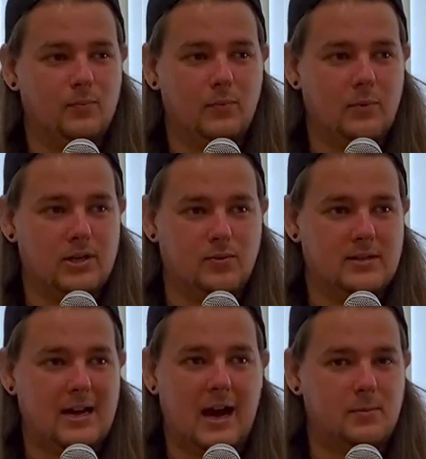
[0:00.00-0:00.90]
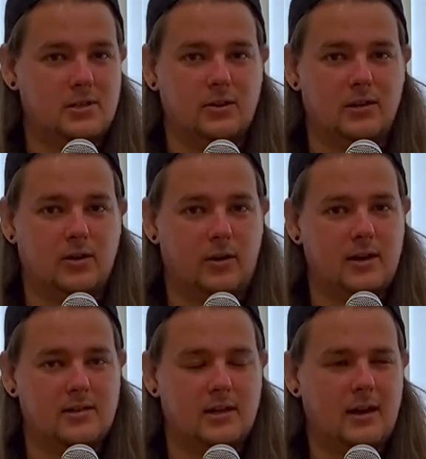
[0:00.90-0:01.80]
which was absolutely
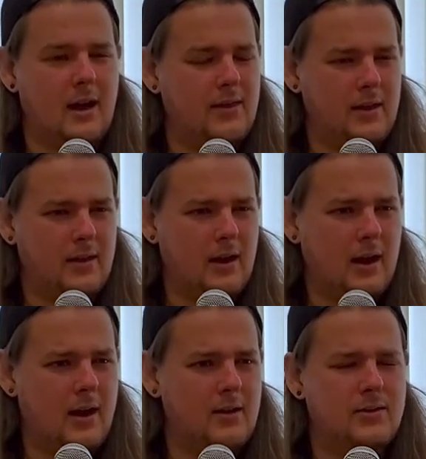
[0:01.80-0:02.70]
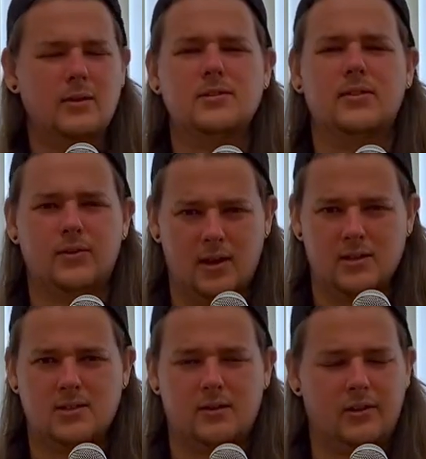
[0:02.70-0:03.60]
crazy. Yeah, I think it was the third
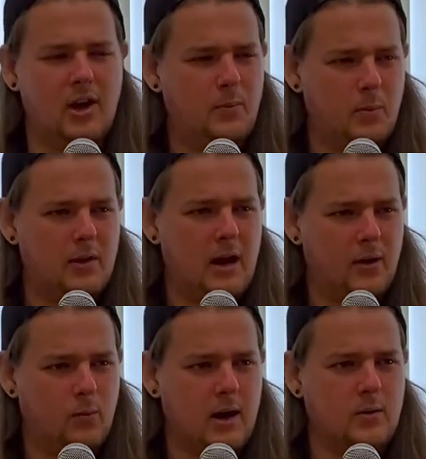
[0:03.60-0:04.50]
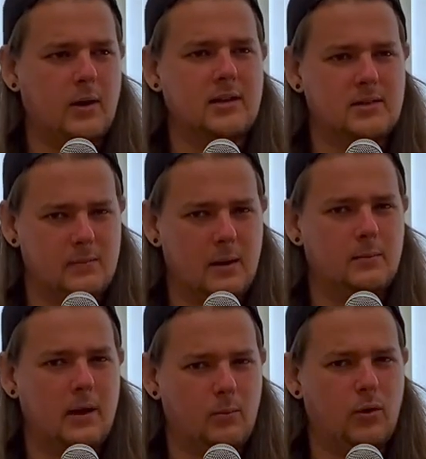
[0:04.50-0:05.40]
song. They opened with Hardwired, went into
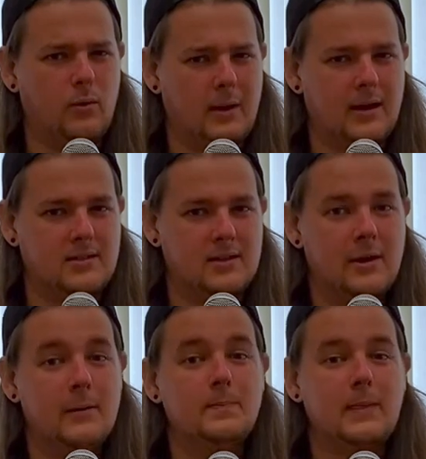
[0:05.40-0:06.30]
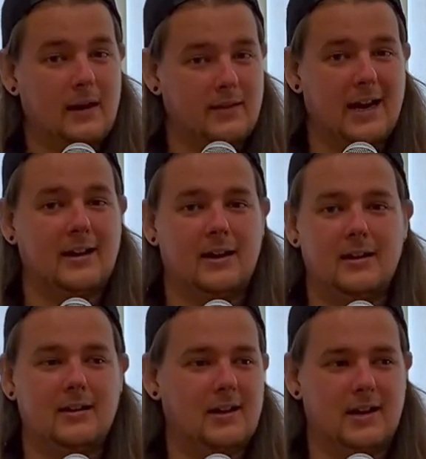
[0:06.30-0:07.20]
Memory Remains, and then
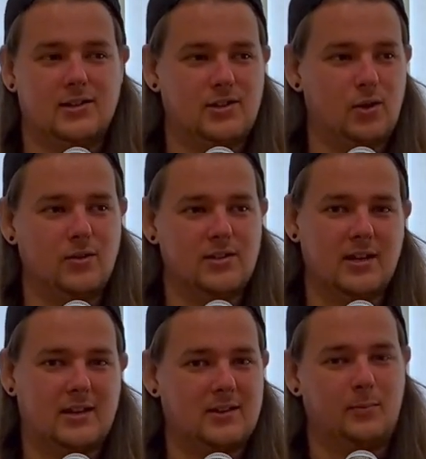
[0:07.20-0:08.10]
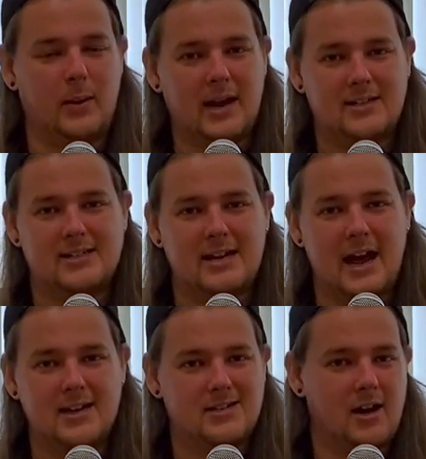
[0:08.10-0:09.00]
as soon as the bass
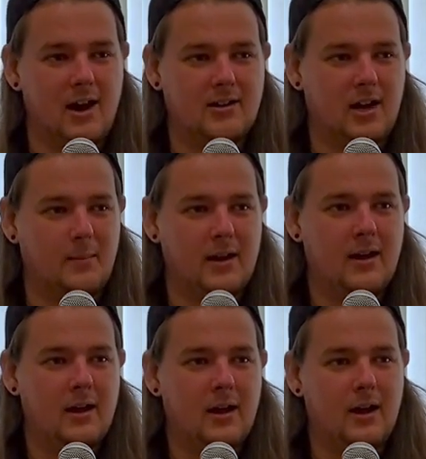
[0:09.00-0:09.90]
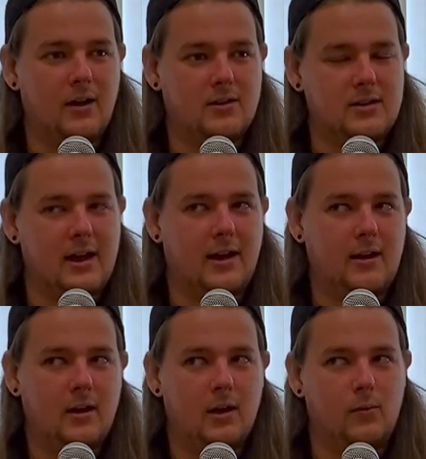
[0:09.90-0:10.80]
snare started coming, I was
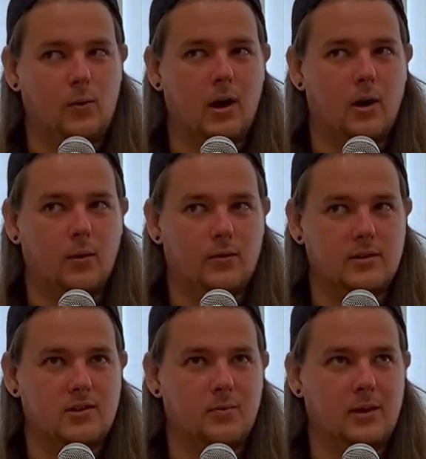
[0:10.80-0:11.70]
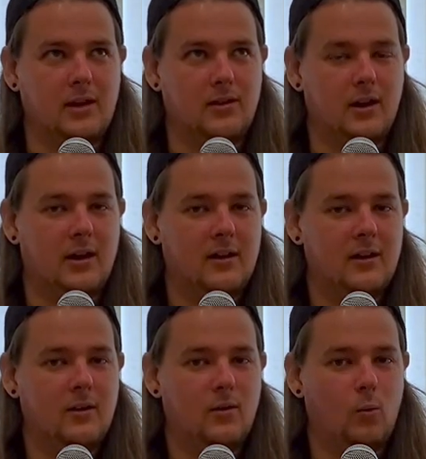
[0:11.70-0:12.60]
like, whoa, this could be either
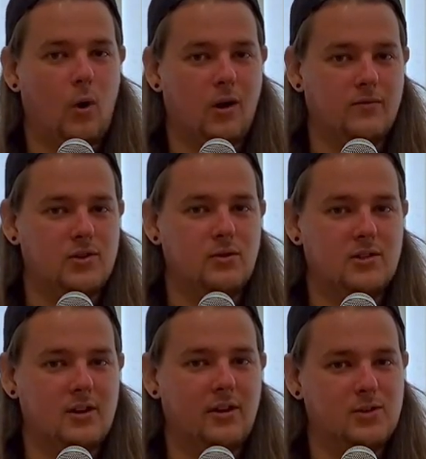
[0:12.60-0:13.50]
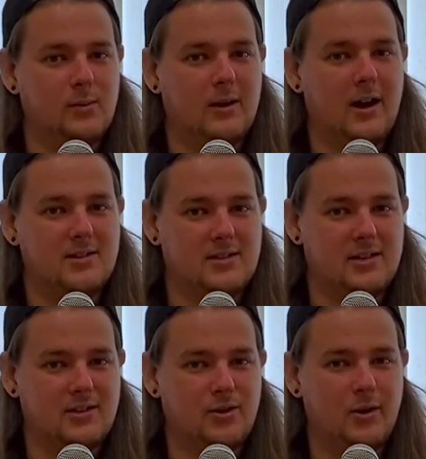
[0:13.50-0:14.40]
one of two songs with Lars's
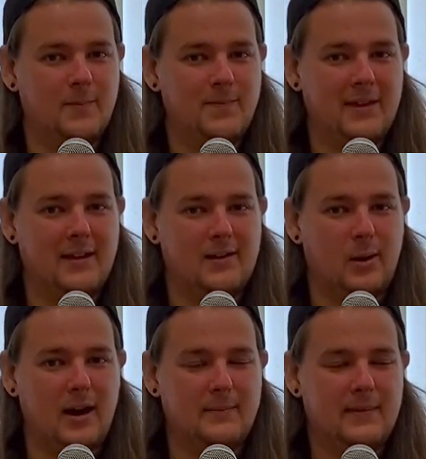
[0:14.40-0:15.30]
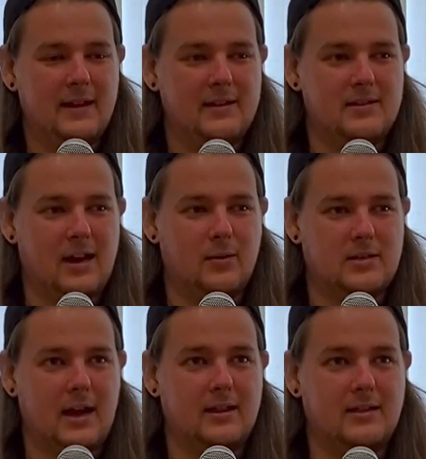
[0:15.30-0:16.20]
intro. Right? I was
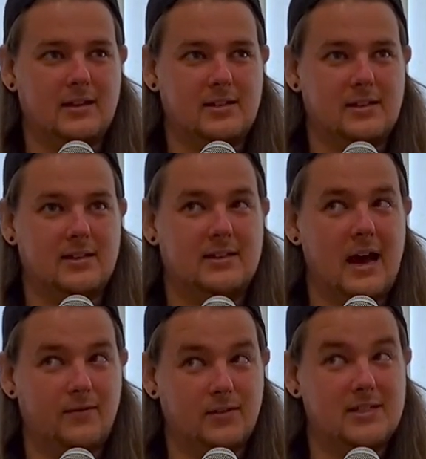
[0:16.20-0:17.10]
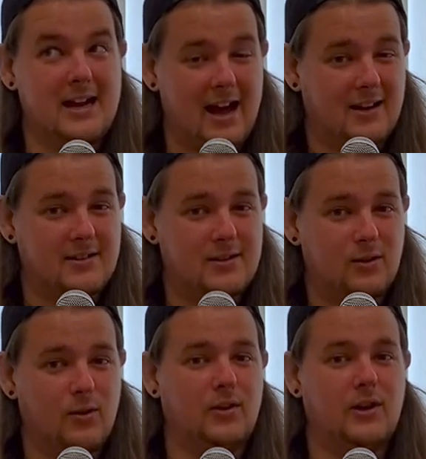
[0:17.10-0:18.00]
like, this is either Devil's Dance
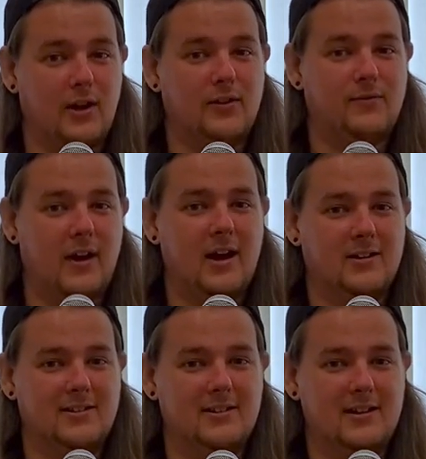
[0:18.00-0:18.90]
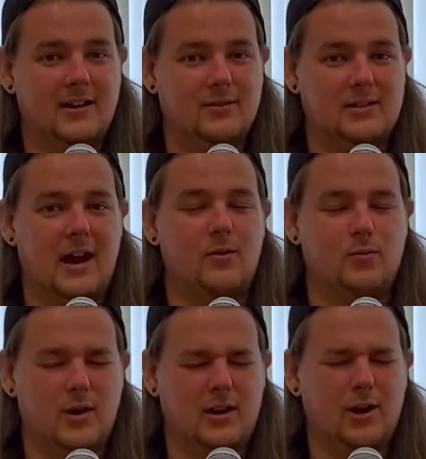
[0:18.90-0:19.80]
or The God That Failed. And I was like, I
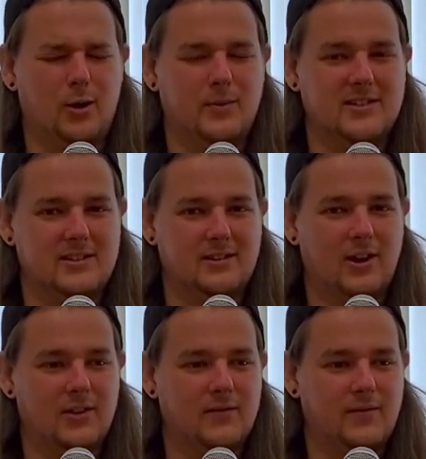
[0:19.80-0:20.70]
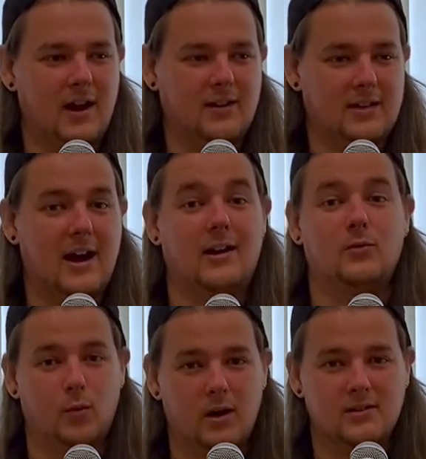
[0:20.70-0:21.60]
really hope it's The God That Failed. And it
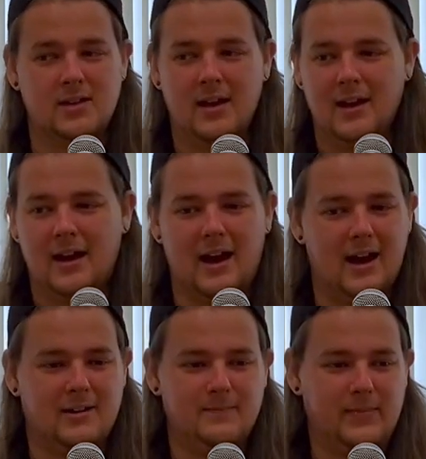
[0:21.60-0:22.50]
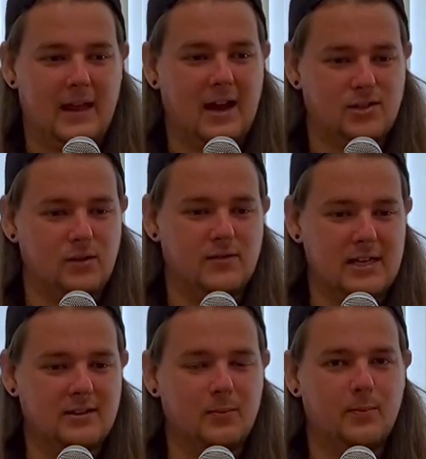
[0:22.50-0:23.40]
was. And yeah, to have
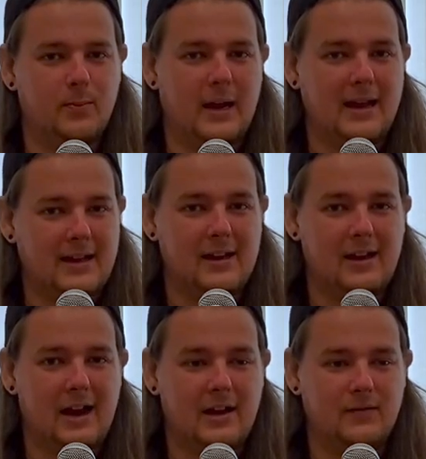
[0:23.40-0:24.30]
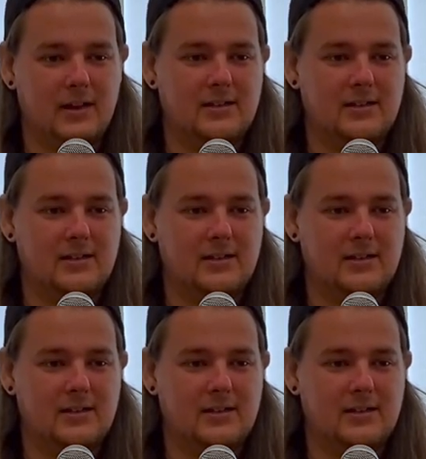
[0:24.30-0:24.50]
seen them play that live,